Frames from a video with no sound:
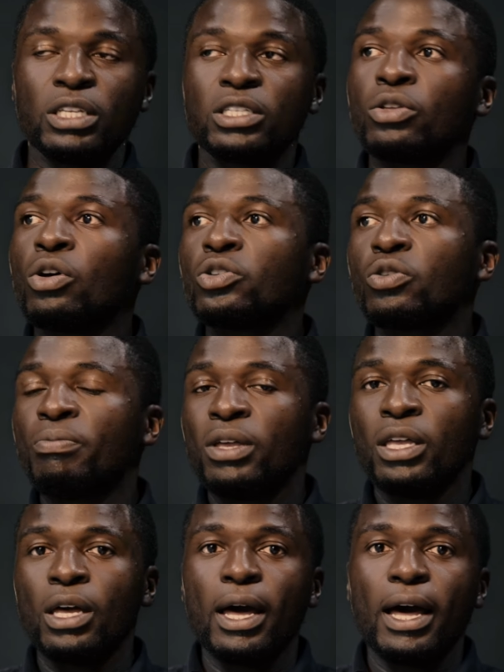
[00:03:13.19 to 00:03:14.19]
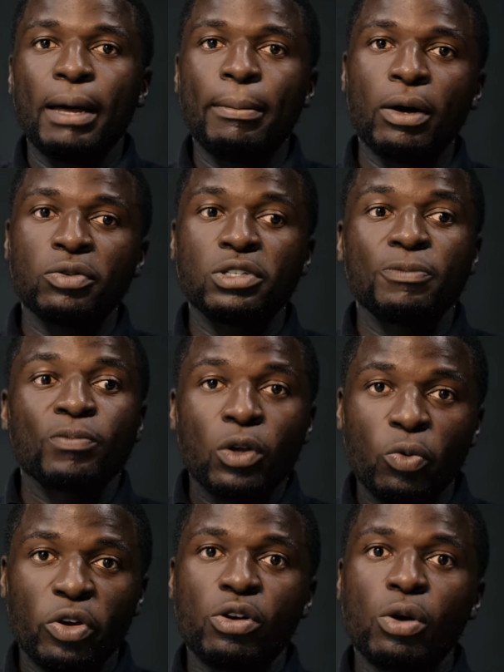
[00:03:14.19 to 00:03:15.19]
It can also be about
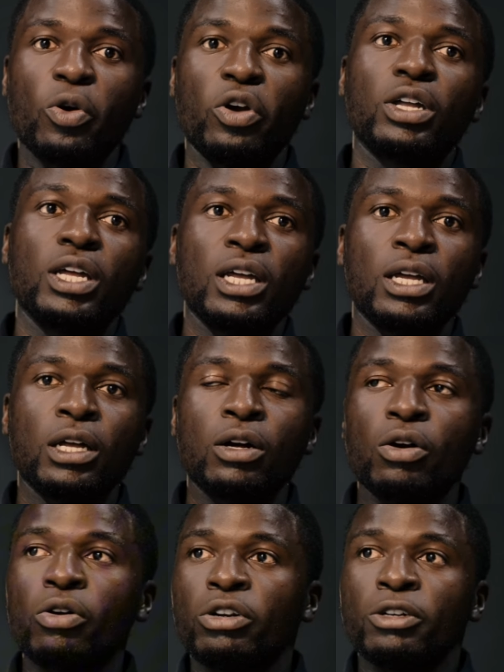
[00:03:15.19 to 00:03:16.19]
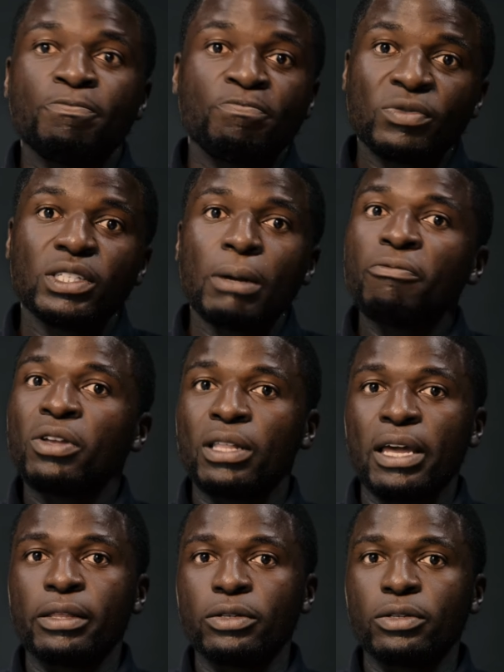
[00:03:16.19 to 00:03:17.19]
where you're working or something
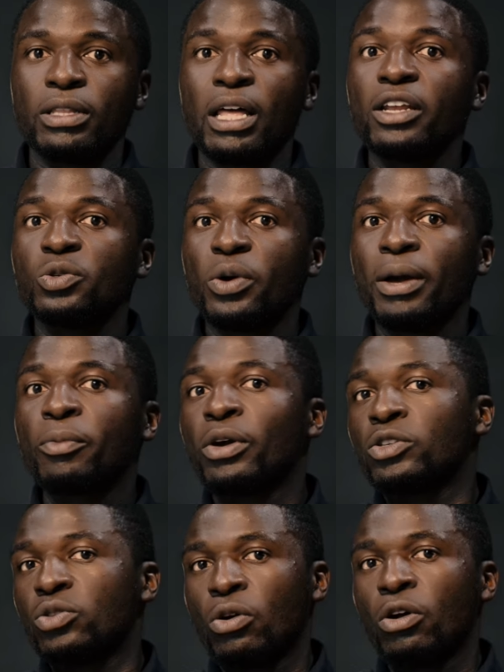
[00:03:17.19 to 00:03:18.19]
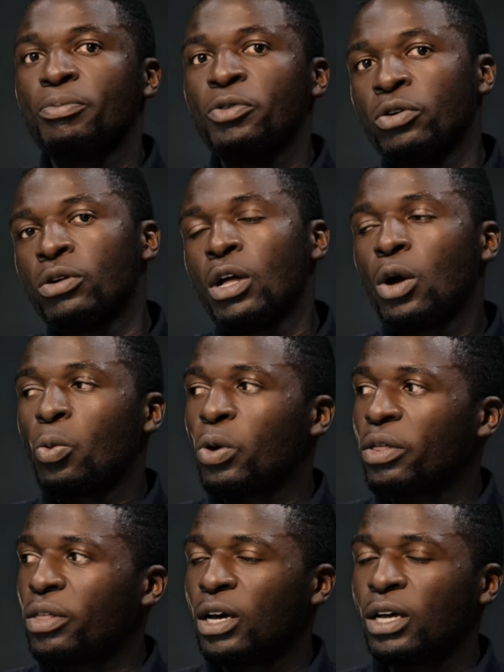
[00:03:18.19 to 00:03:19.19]
like this. That is why I'm going to help you
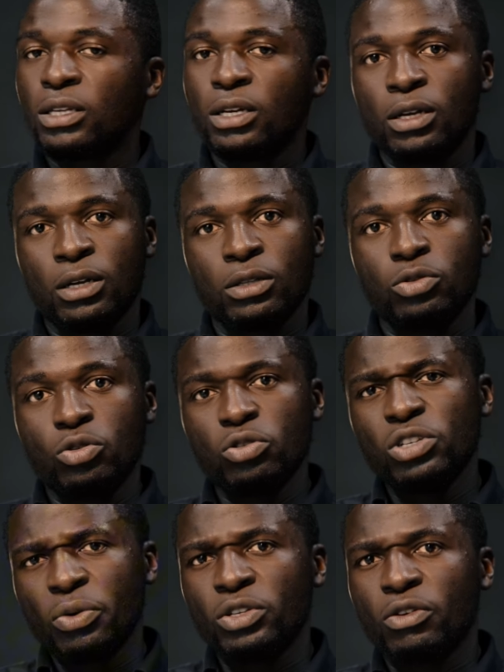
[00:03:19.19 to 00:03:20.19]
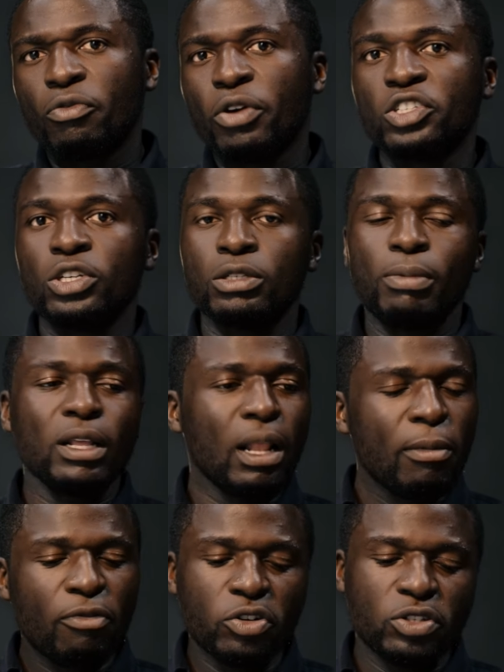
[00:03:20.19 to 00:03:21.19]
with the 2 series of questions. But
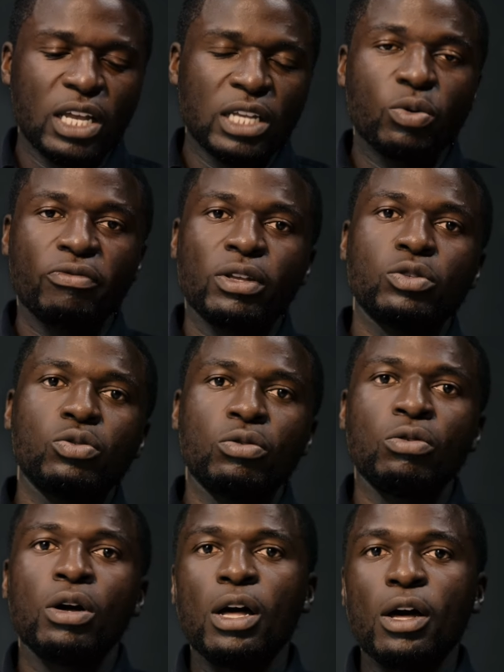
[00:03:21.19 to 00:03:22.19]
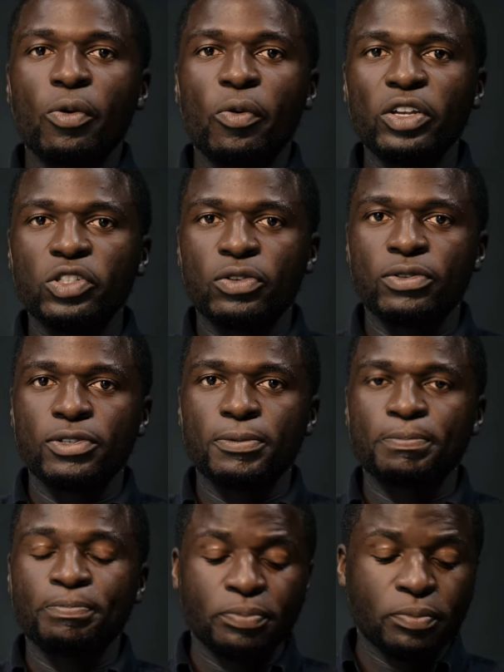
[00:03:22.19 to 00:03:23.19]
let me first start with the 2 questions.